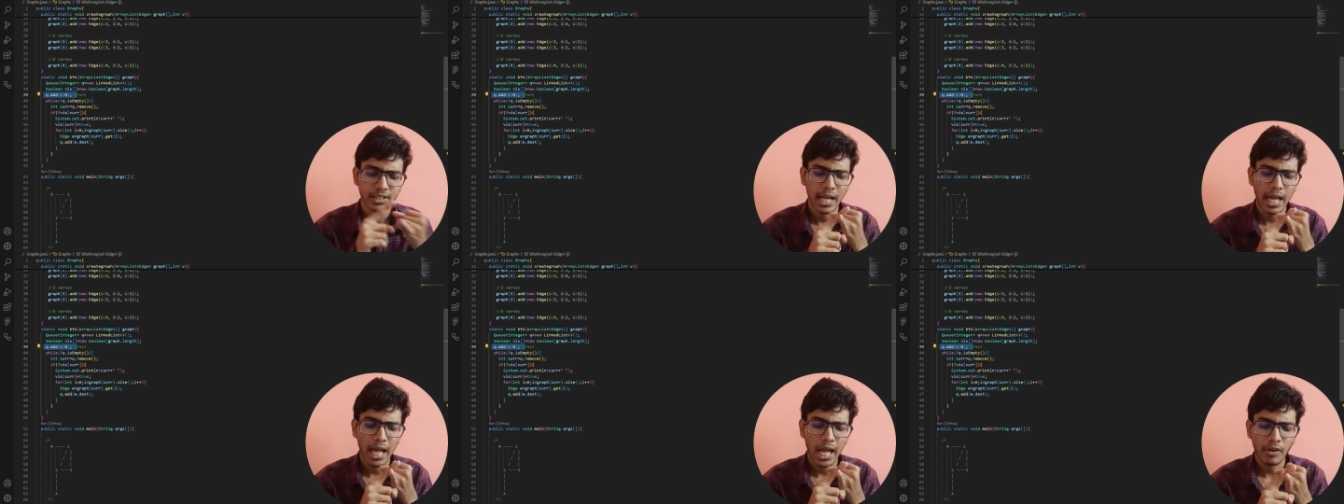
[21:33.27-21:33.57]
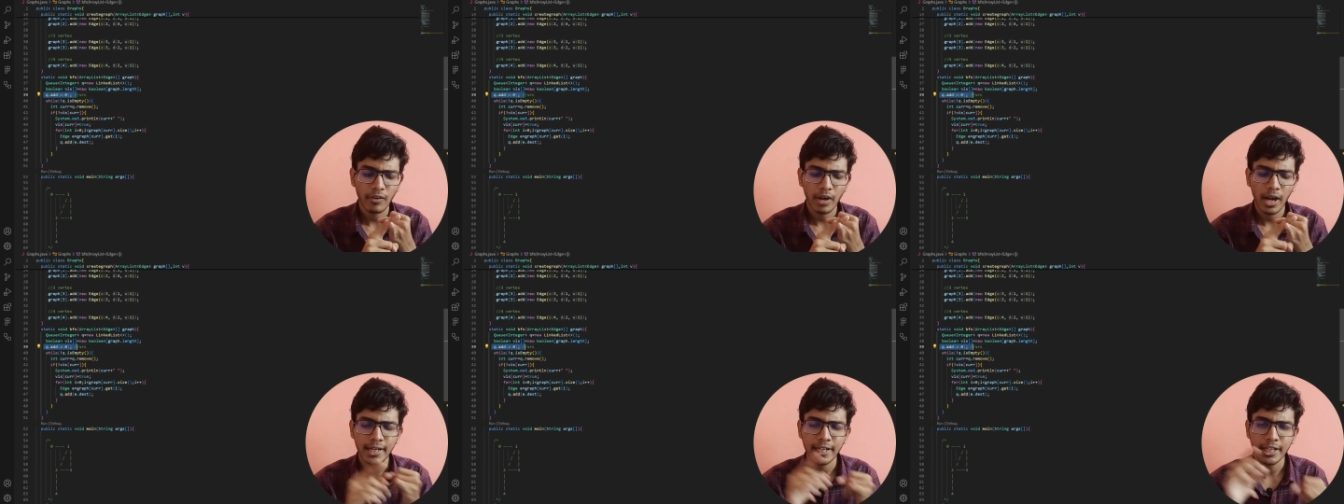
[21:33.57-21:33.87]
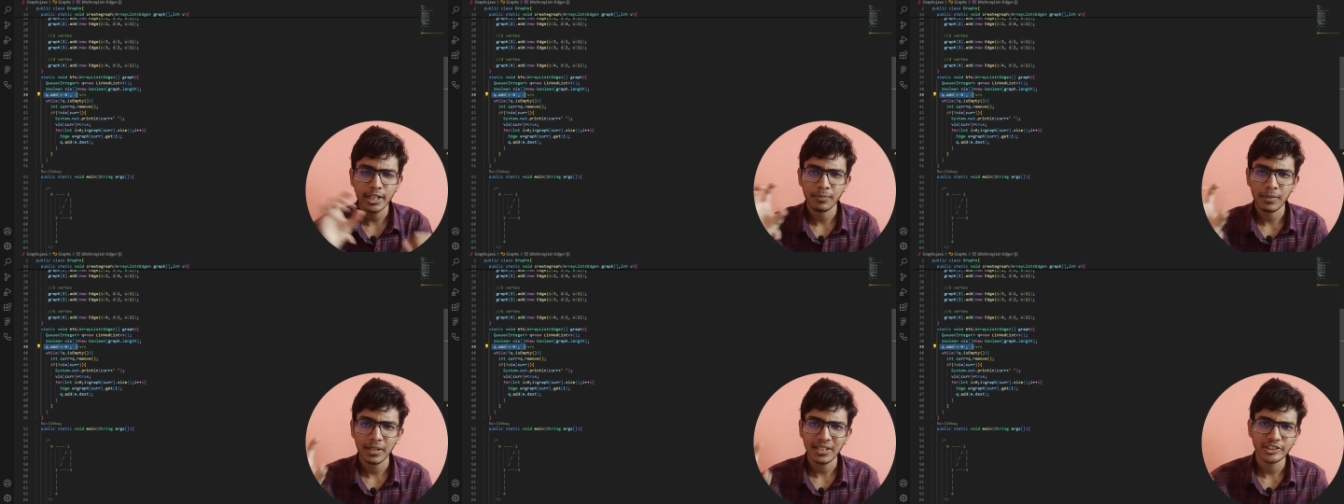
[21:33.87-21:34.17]
I have
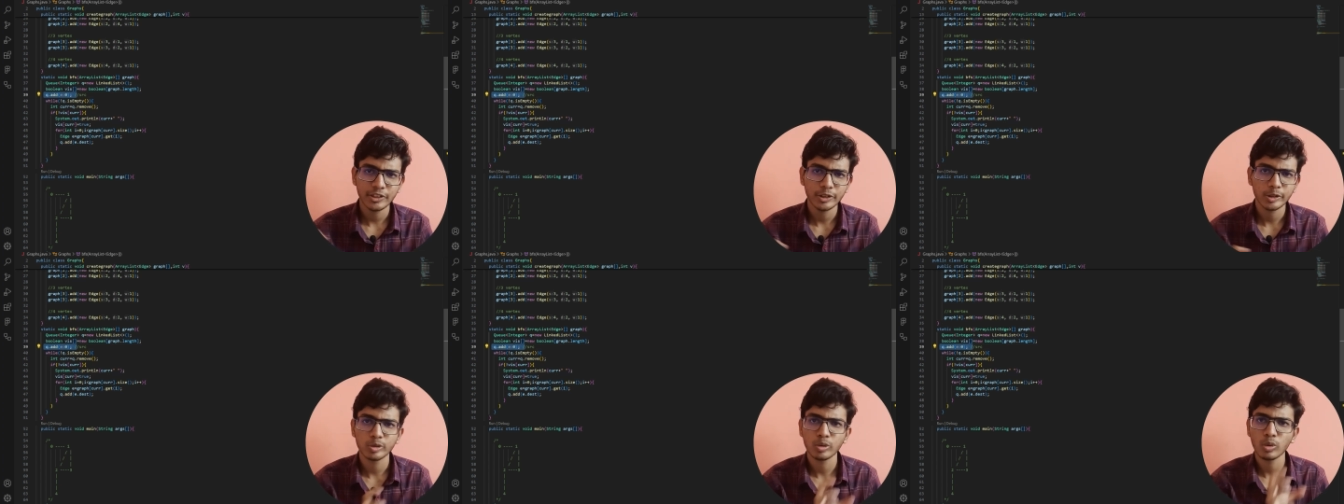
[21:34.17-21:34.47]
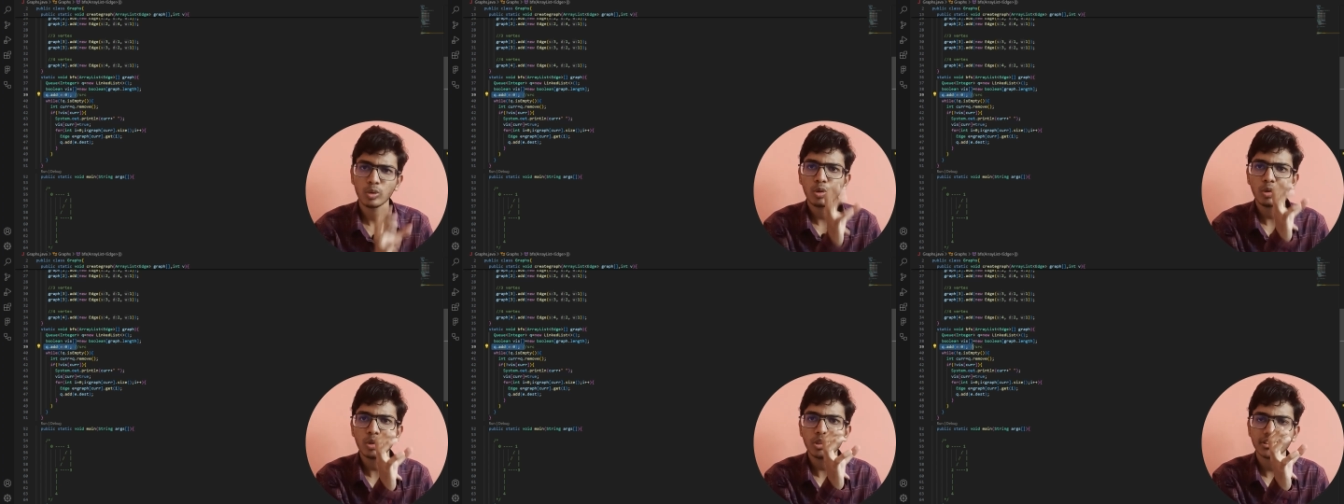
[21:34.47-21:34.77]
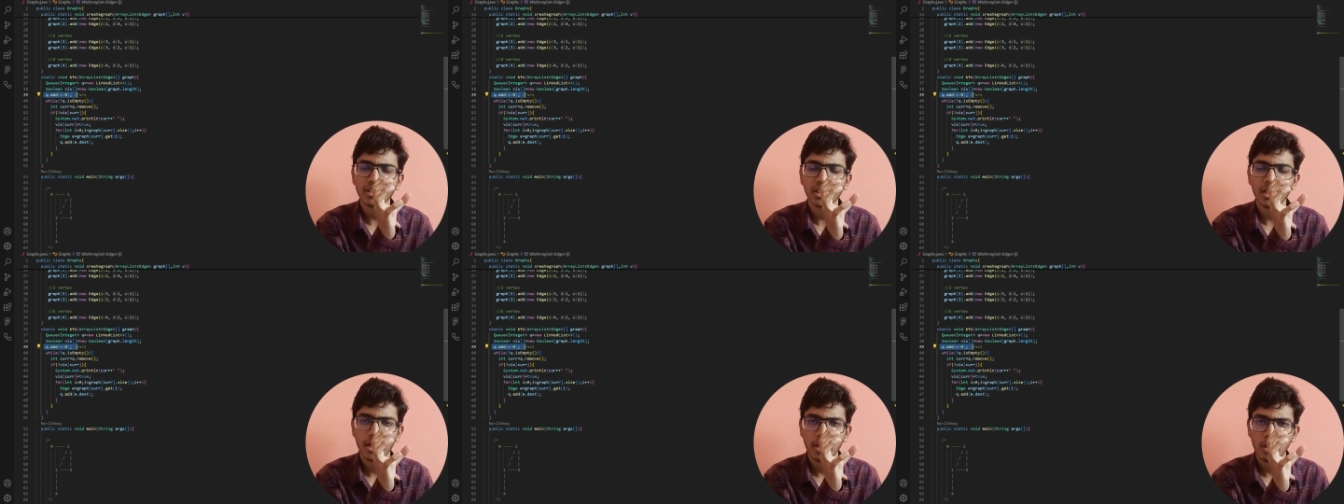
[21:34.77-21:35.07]
added my
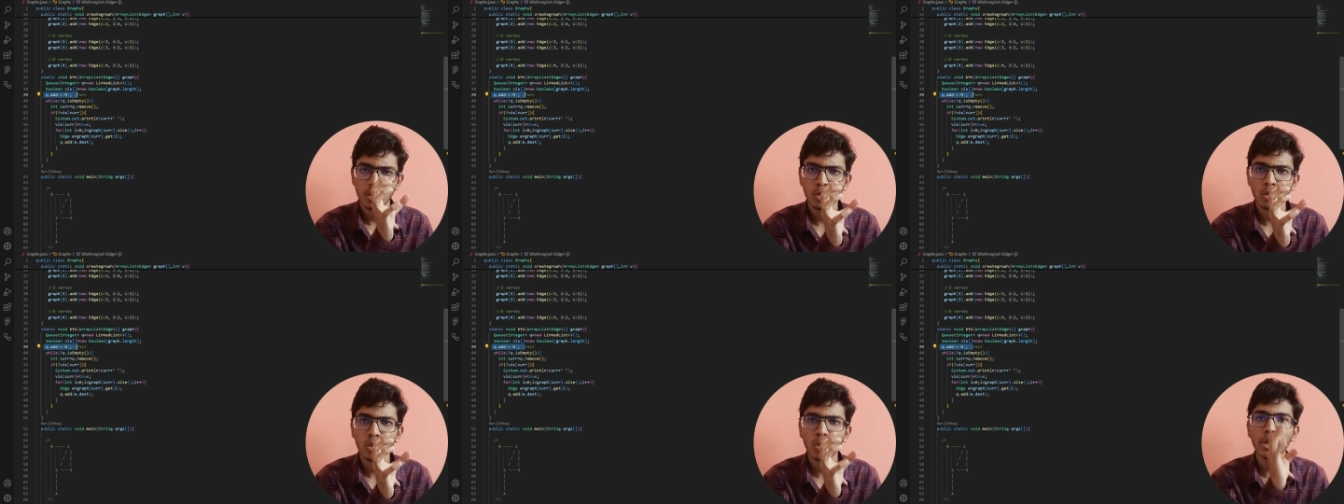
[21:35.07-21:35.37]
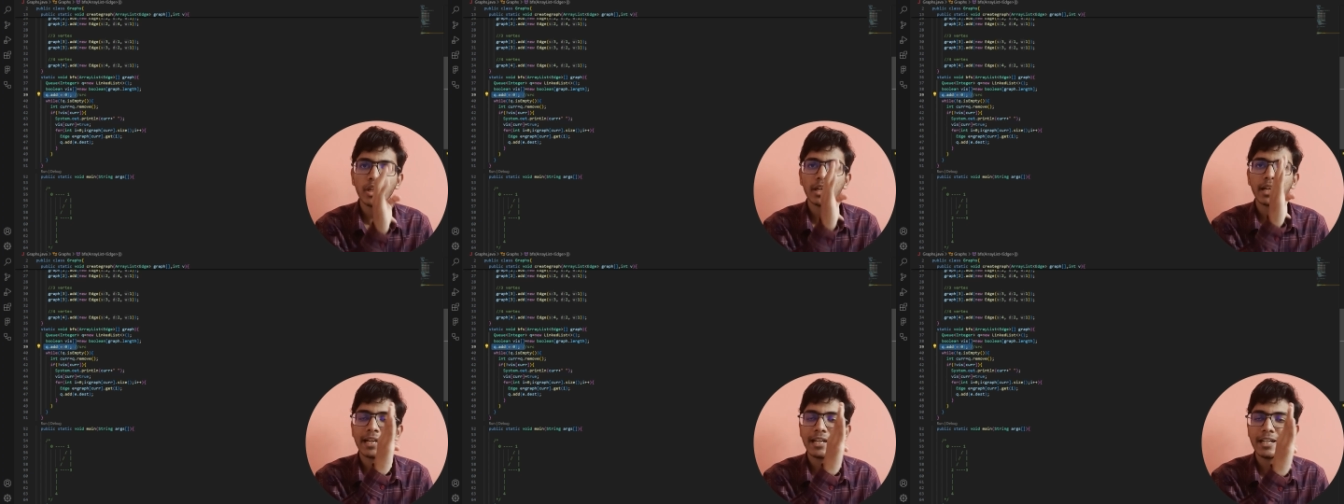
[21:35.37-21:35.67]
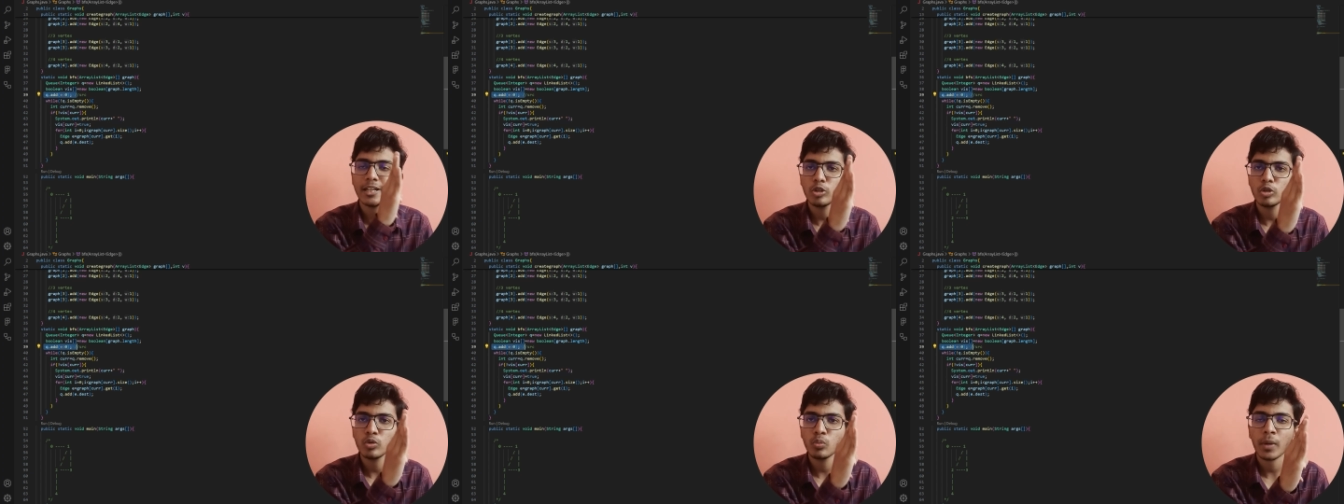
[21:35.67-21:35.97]
source node
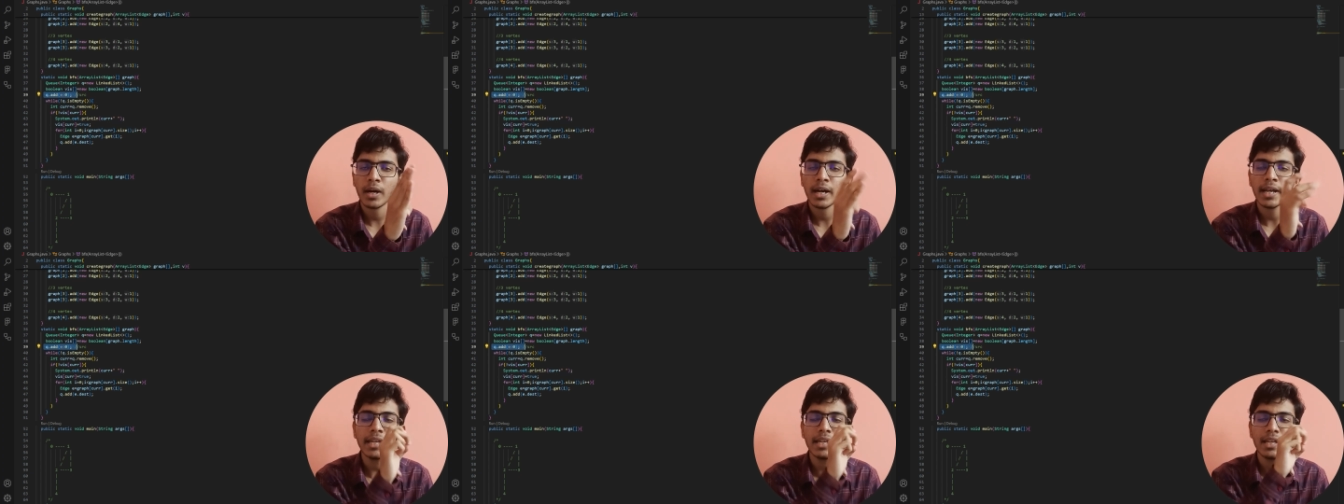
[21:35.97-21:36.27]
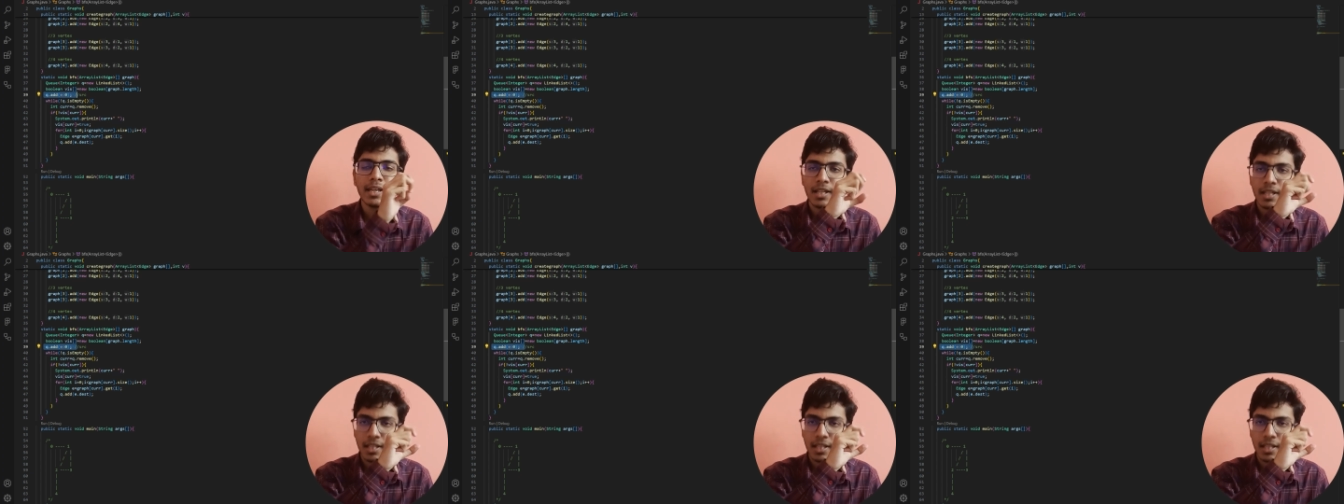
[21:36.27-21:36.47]
into my